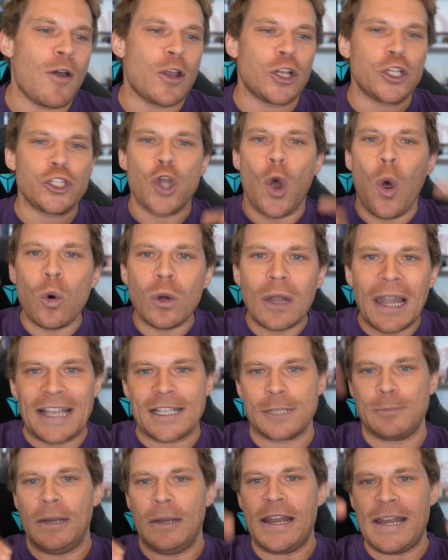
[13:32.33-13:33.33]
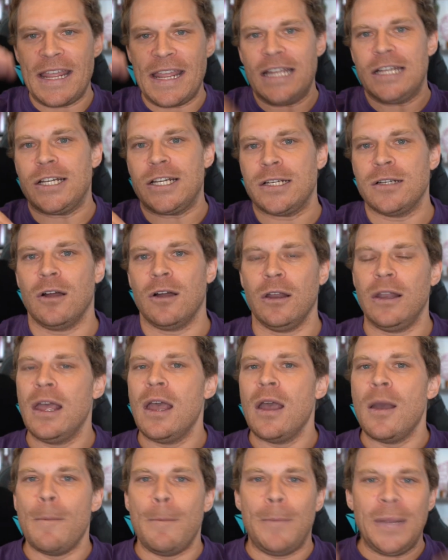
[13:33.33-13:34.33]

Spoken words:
a total explanation on